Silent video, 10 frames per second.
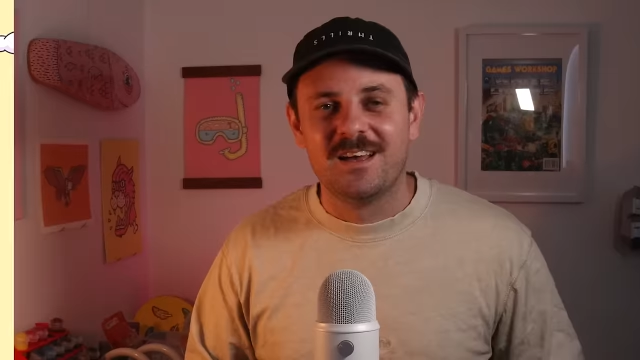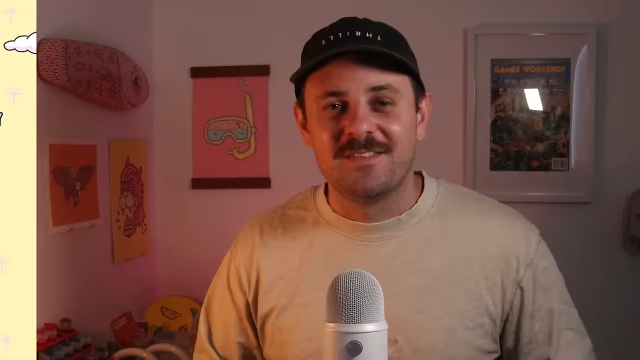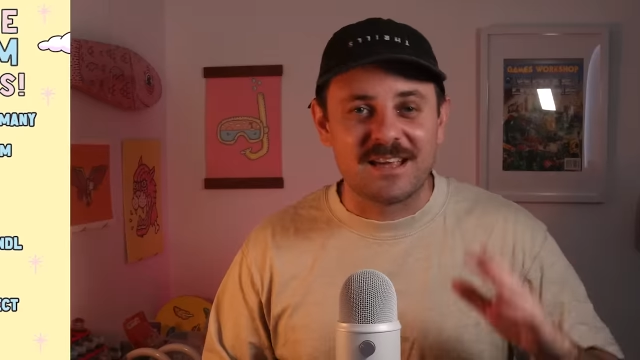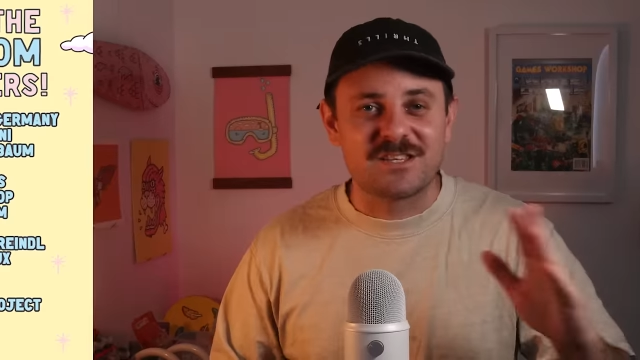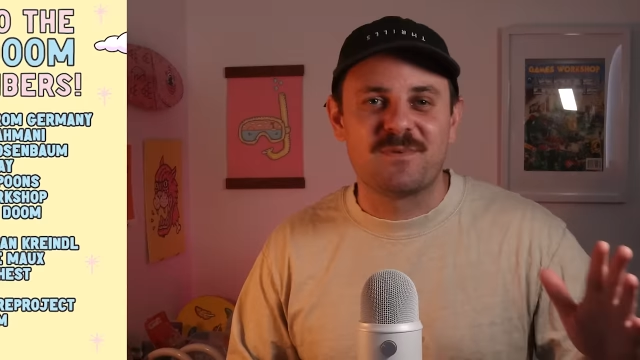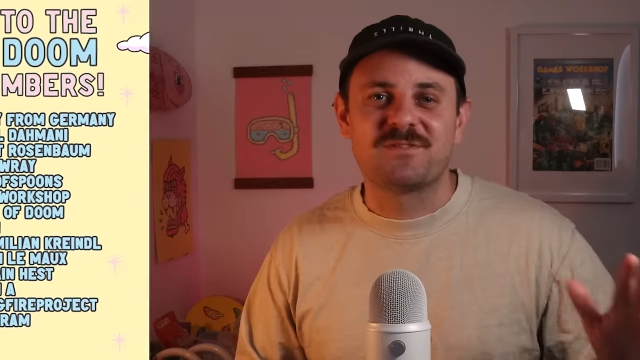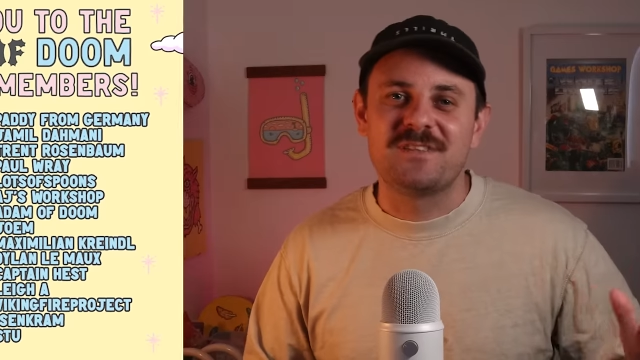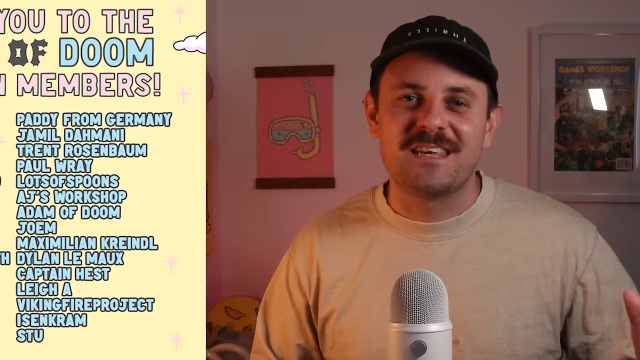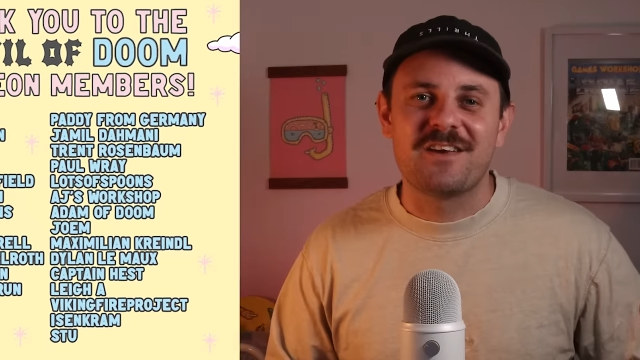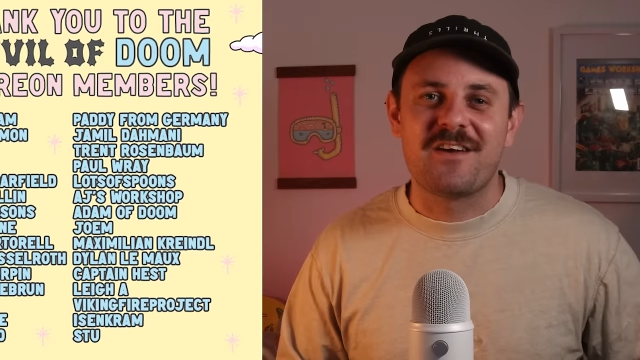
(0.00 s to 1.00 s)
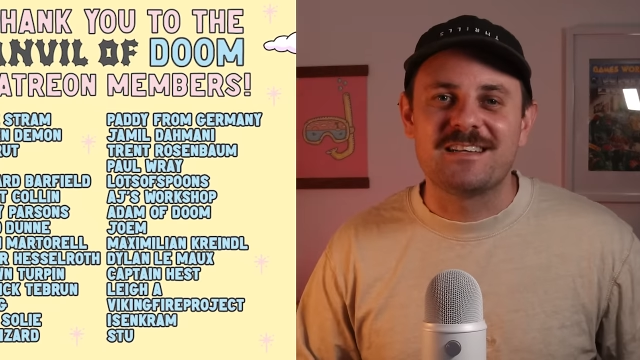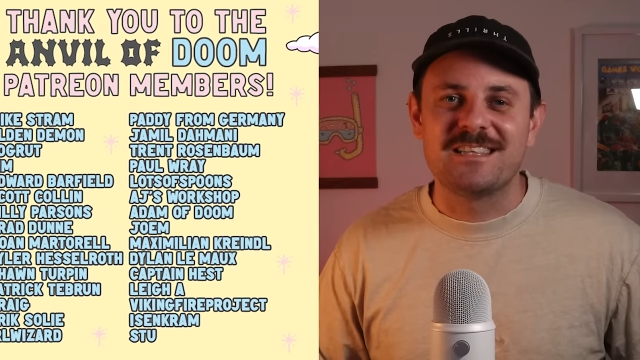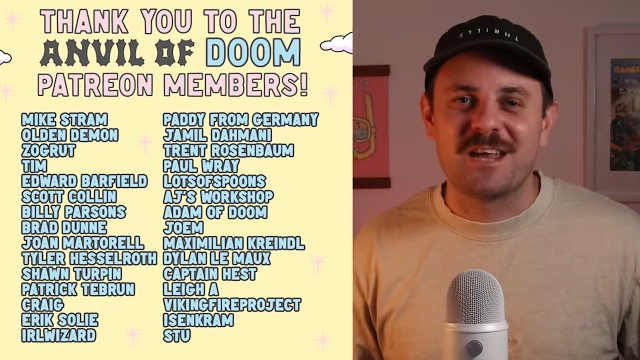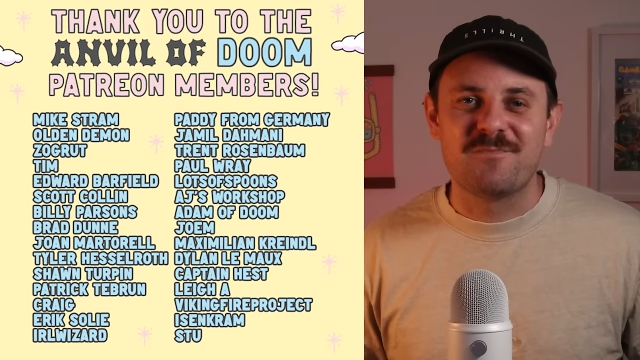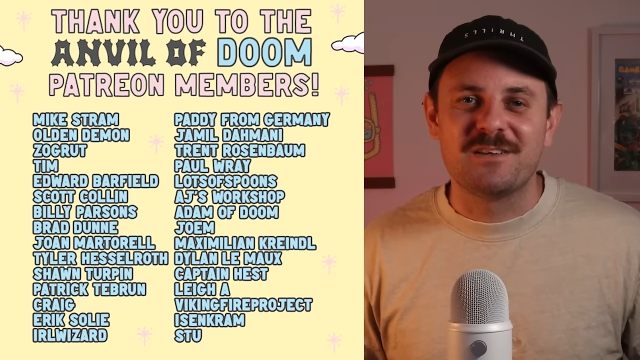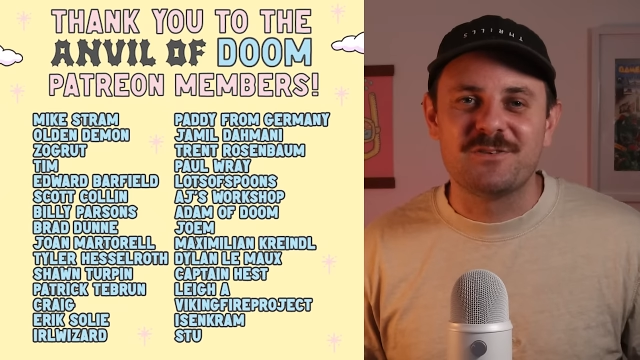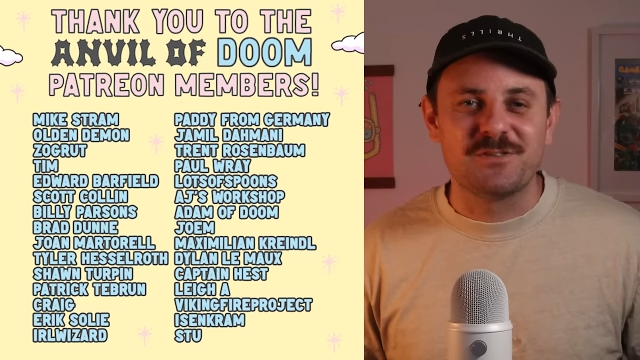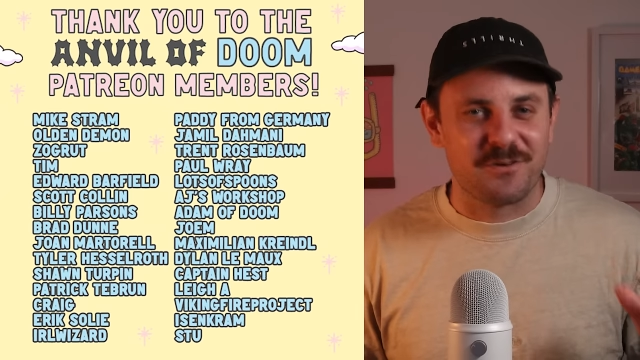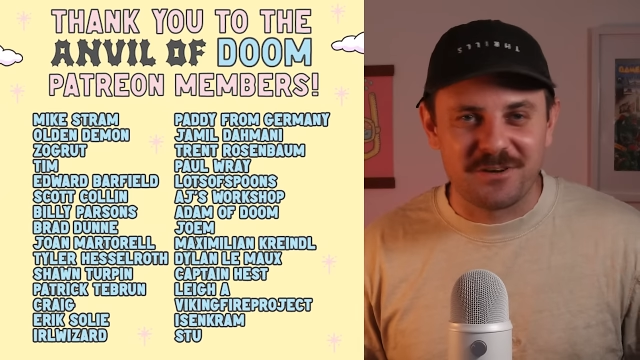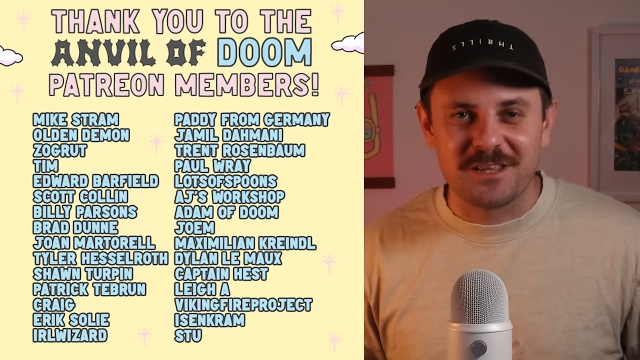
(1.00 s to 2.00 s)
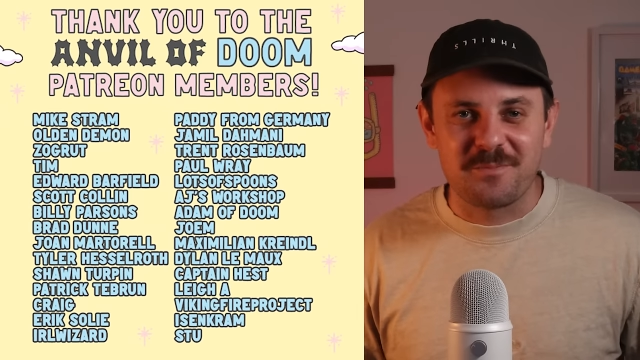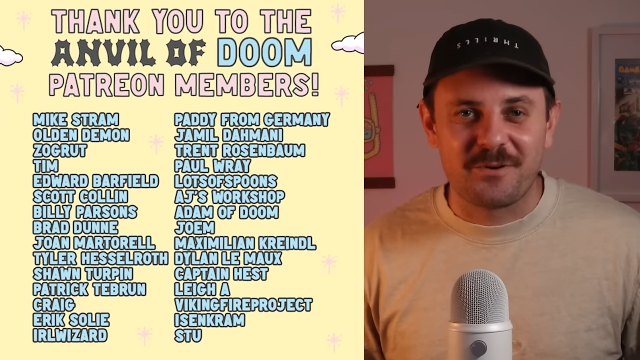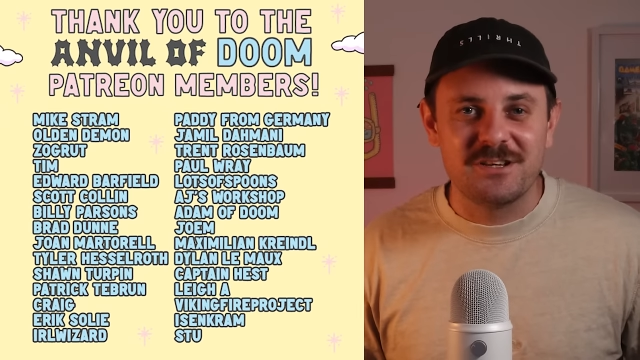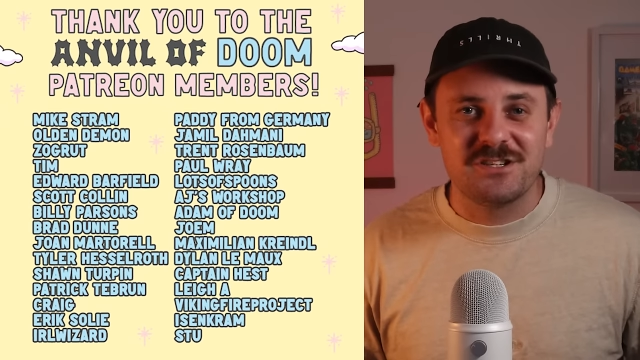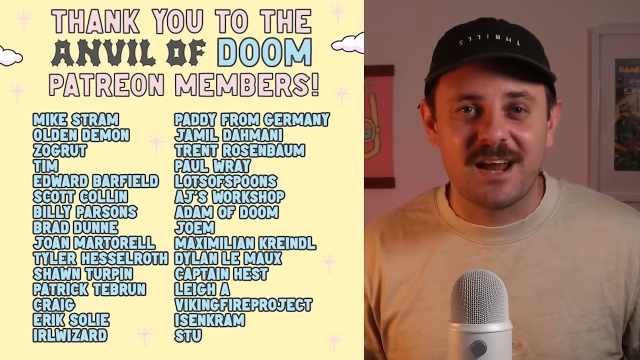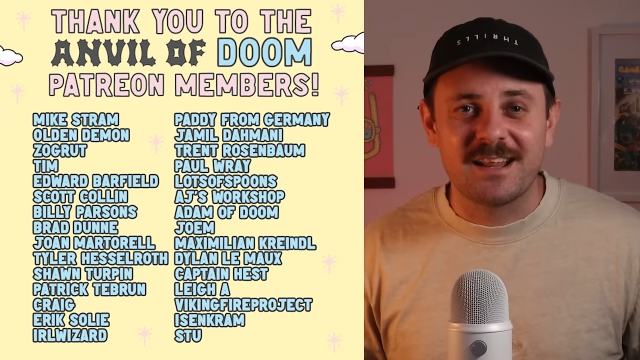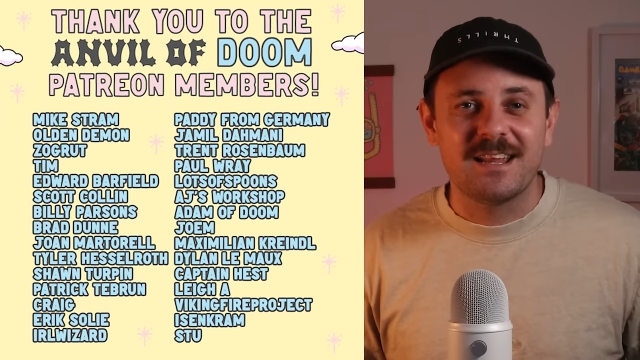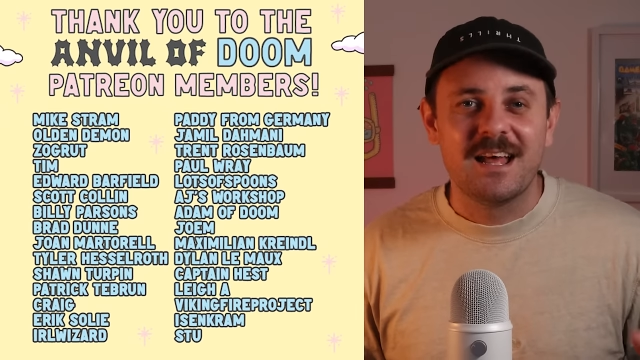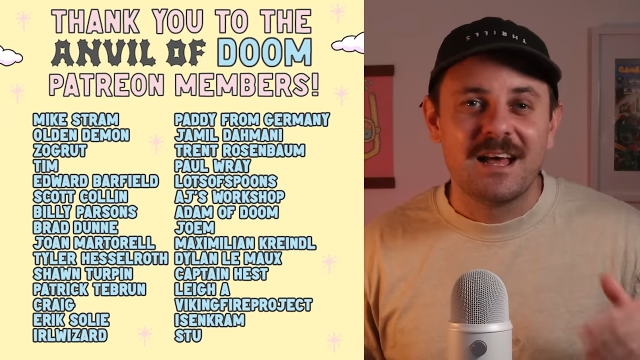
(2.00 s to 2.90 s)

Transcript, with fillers: Thanks so much for sticking around to the end, my dudes. I really appreciate it.